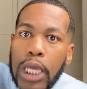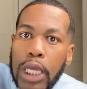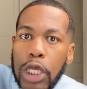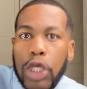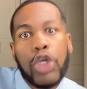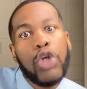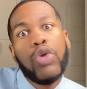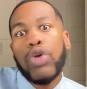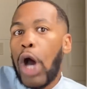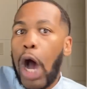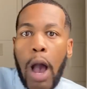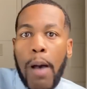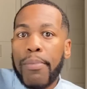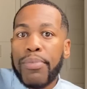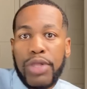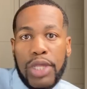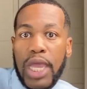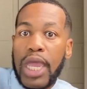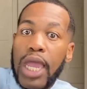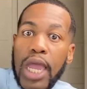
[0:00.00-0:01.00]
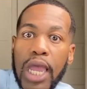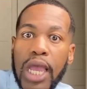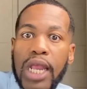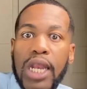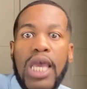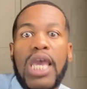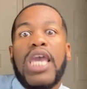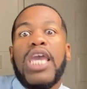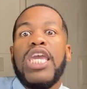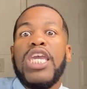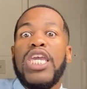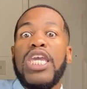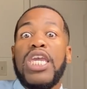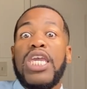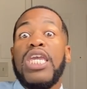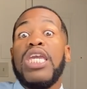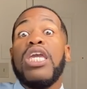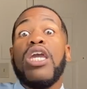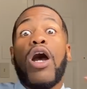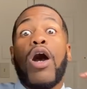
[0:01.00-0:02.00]
You know what I'm saying? He
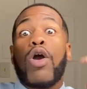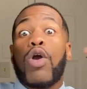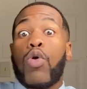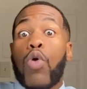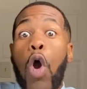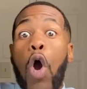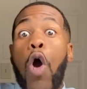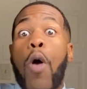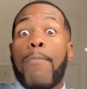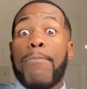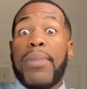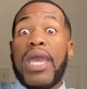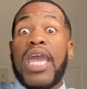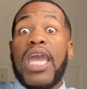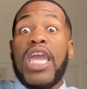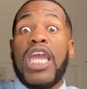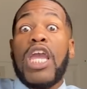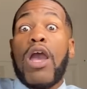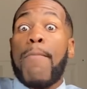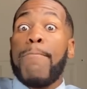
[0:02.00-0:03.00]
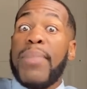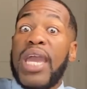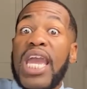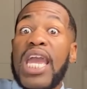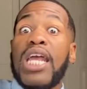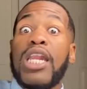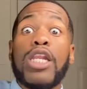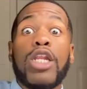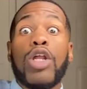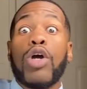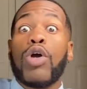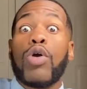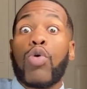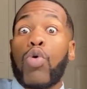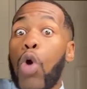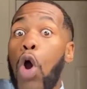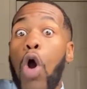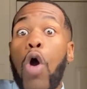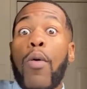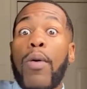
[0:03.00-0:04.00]
he a grown man. He a man in a
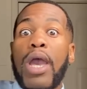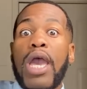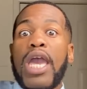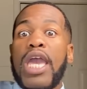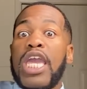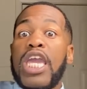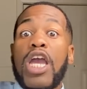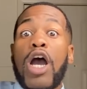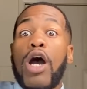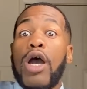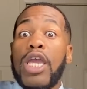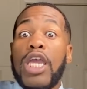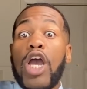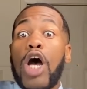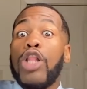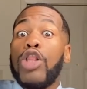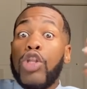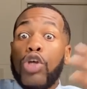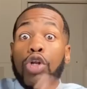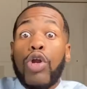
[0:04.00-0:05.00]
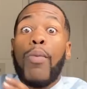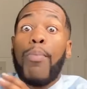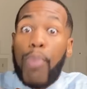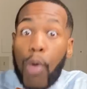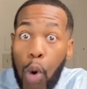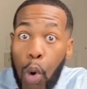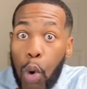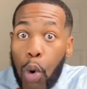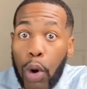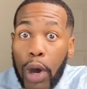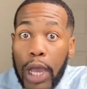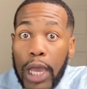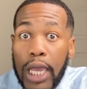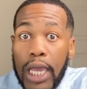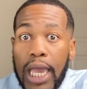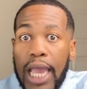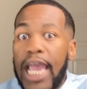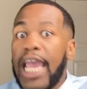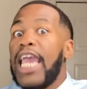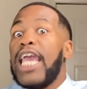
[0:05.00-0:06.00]
grown. He a he a little boy
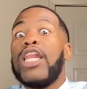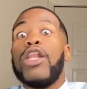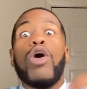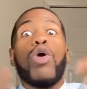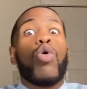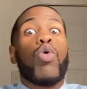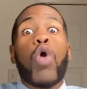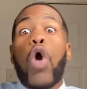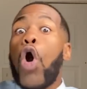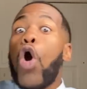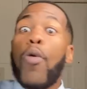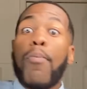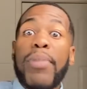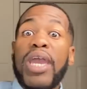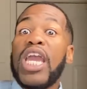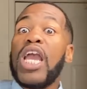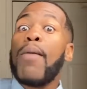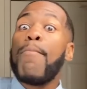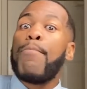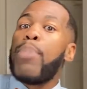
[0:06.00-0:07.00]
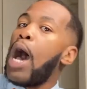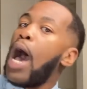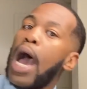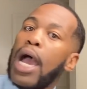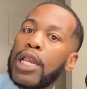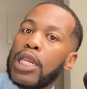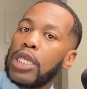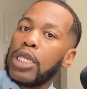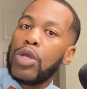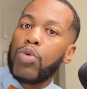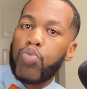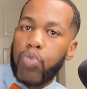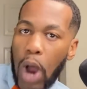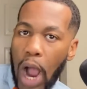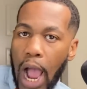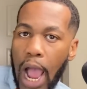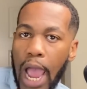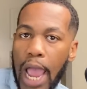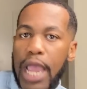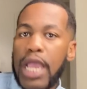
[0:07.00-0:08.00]
in a grown man body,
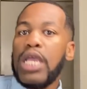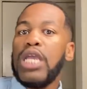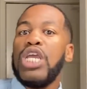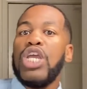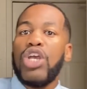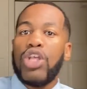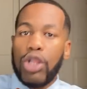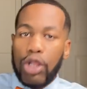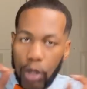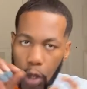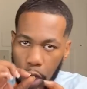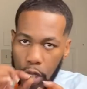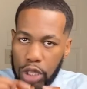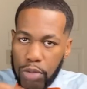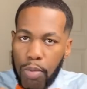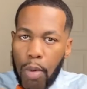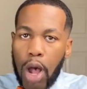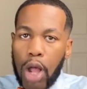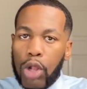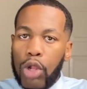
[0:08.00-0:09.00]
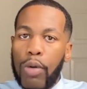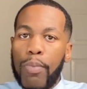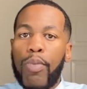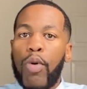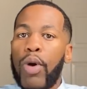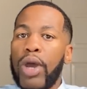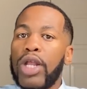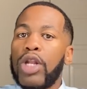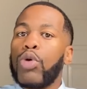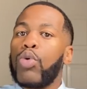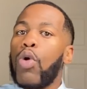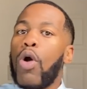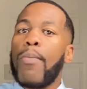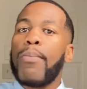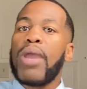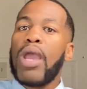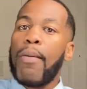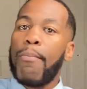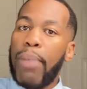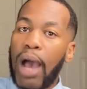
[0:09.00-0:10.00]
right? He a little small little boy in a grown
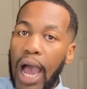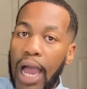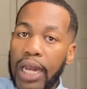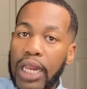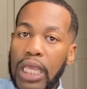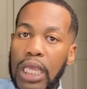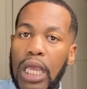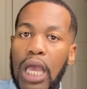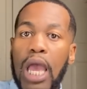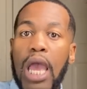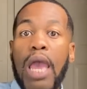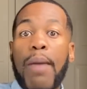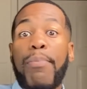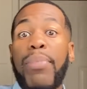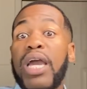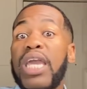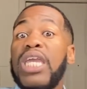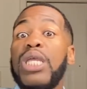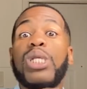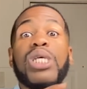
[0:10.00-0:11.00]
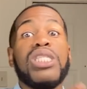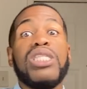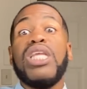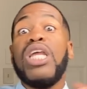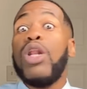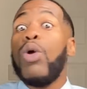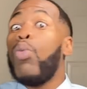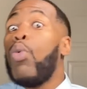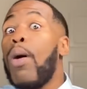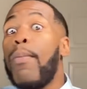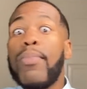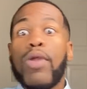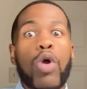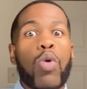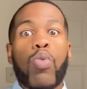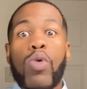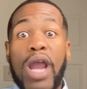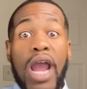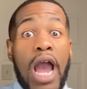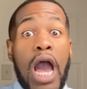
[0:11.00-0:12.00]
man body, but he just need a woman
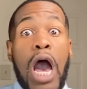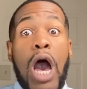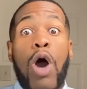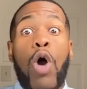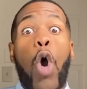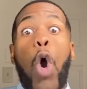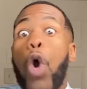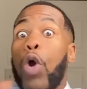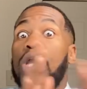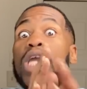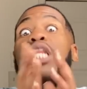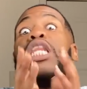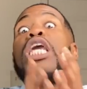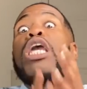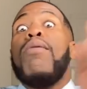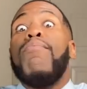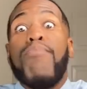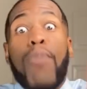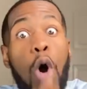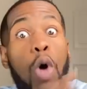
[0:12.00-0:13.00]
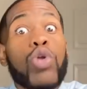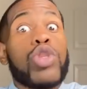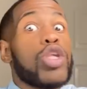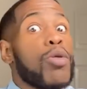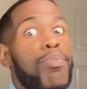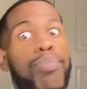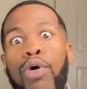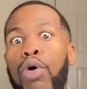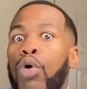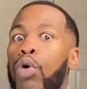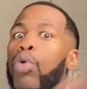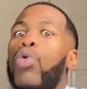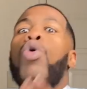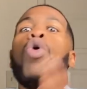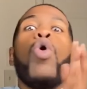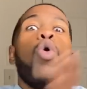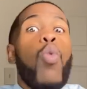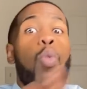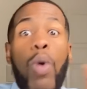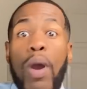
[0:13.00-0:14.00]
around, or he need multiple
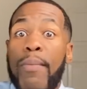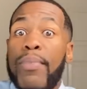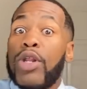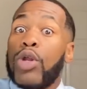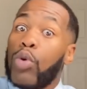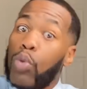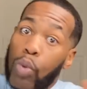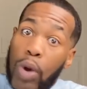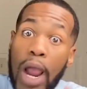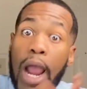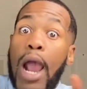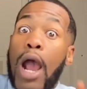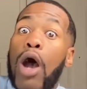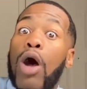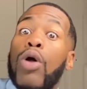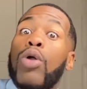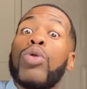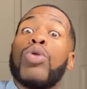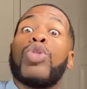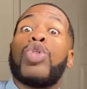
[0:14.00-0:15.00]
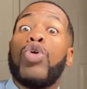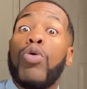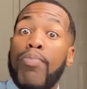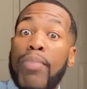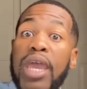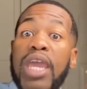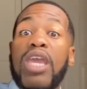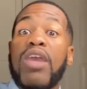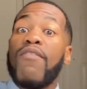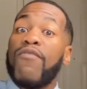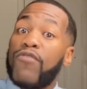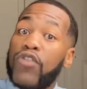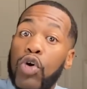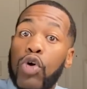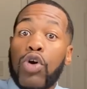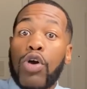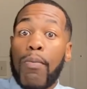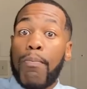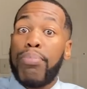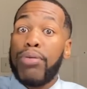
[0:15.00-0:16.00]
women around to make him feel
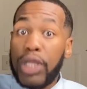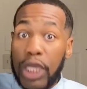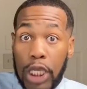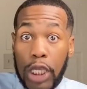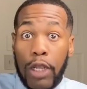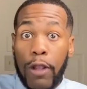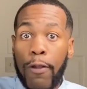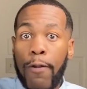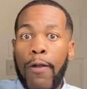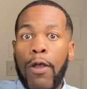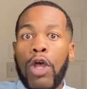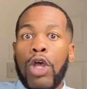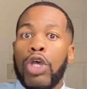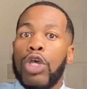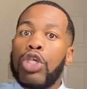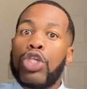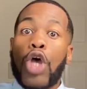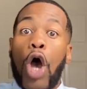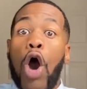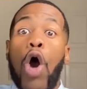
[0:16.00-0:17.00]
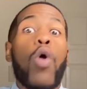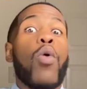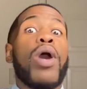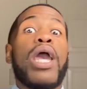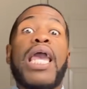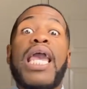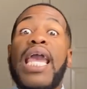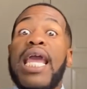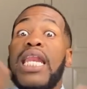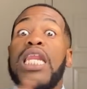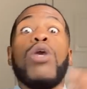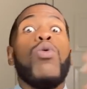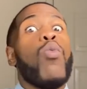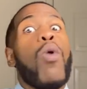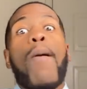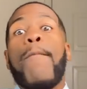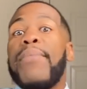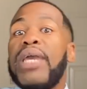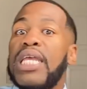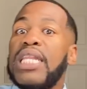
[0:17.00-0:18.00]
complete. So any
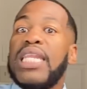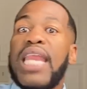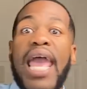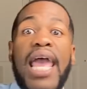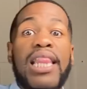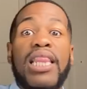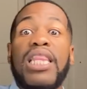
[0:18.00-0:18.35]
woman that